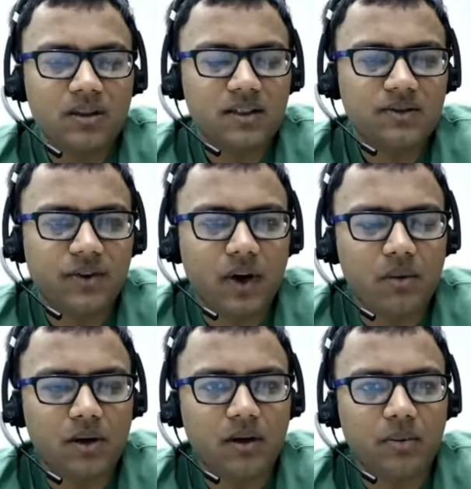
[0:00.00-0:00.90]

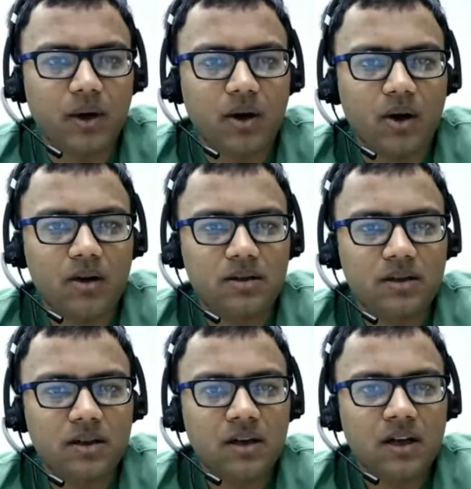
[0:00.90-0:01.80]
phenomenal because
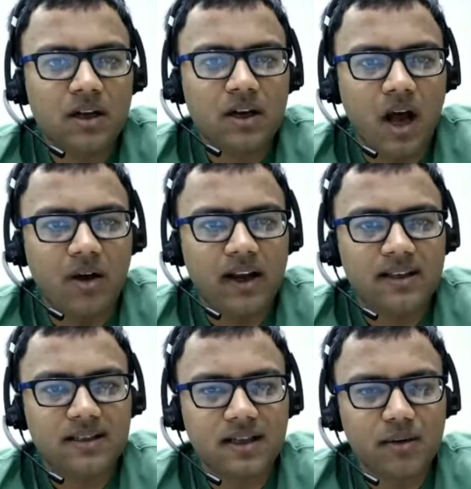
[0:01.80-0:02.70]
now I can
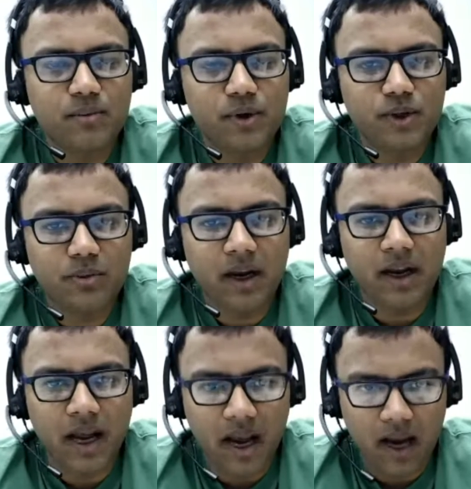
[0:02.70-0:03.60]
still push my
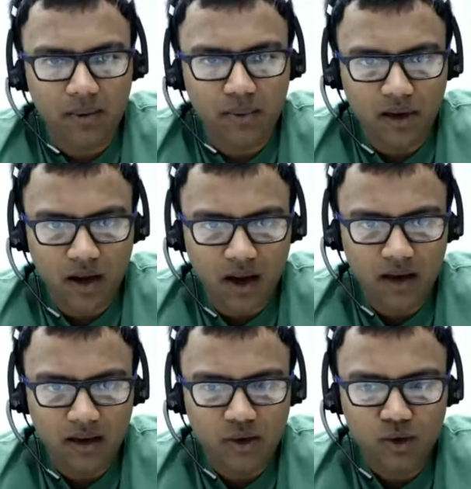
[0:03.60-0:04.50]
app,
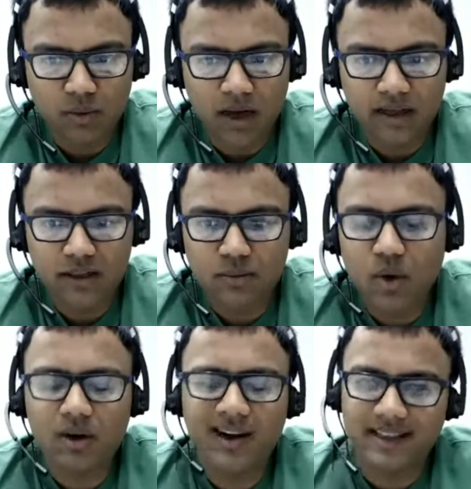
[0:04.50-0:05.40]
do my smoke
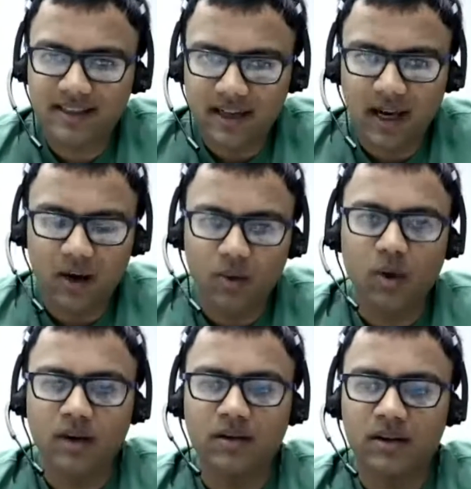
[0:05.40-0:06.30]
testing or
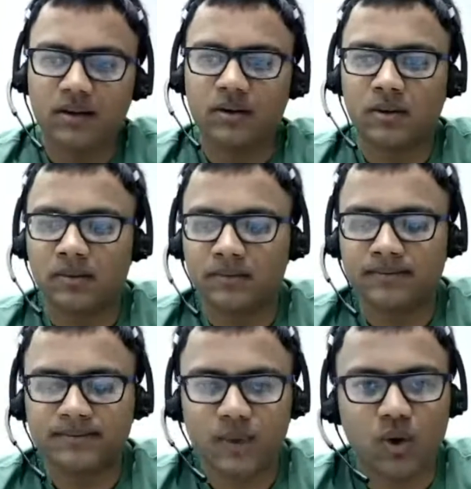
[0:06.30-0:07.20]
whatever
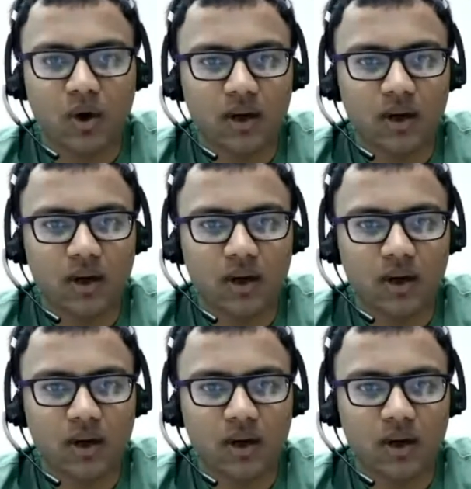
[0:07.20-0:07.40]
you call it,